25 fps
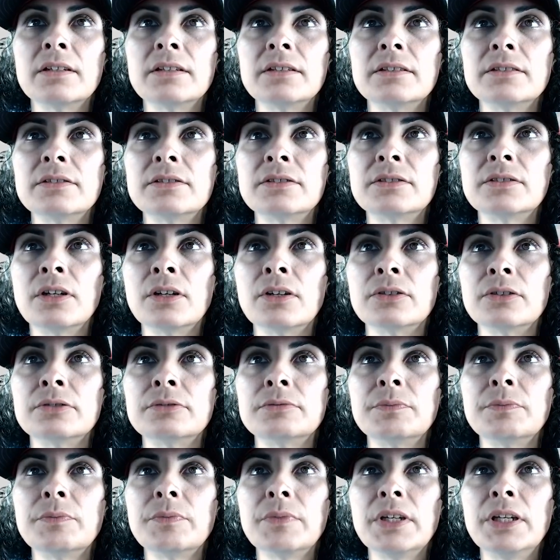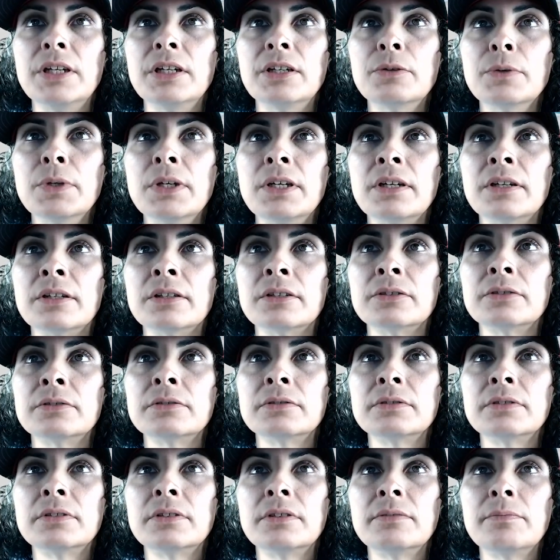So here we go.
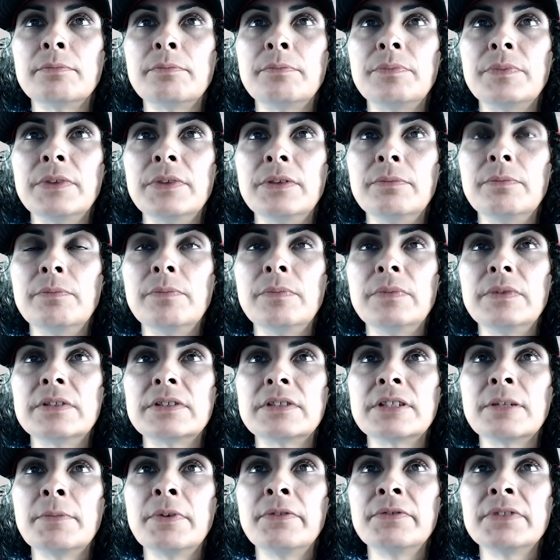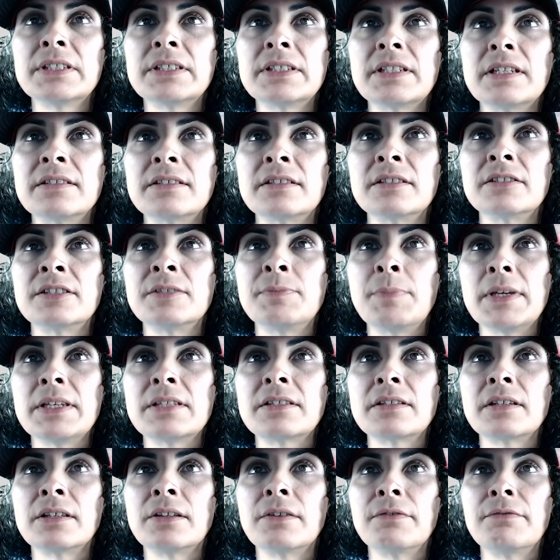Some of it says it's
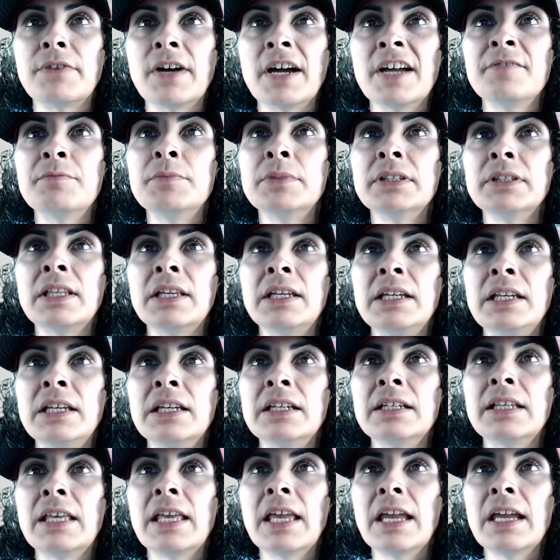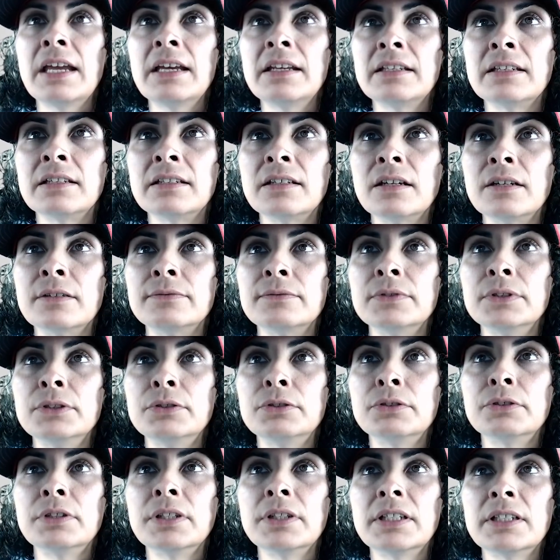based on the 5 Millennium Canon of
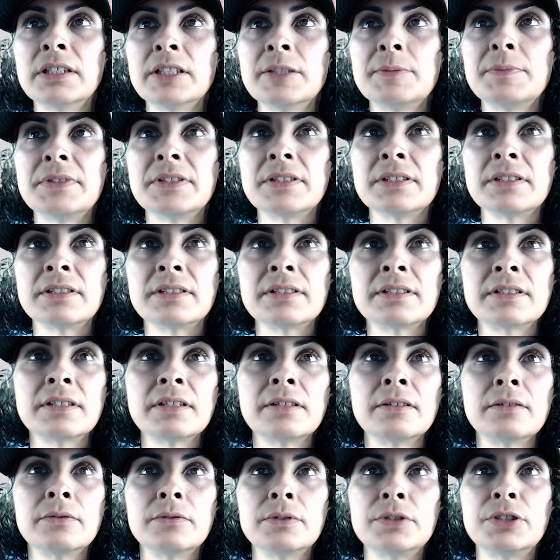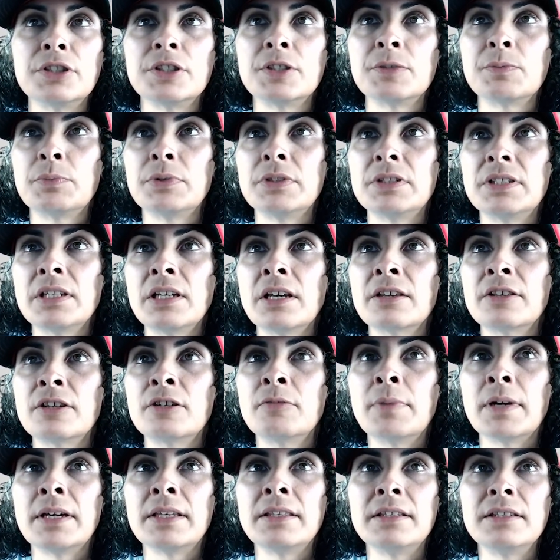Lunar Eclipses, which is put together
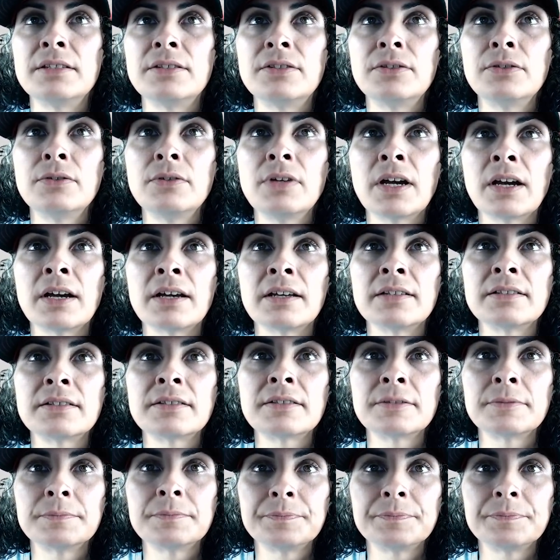by these two guys.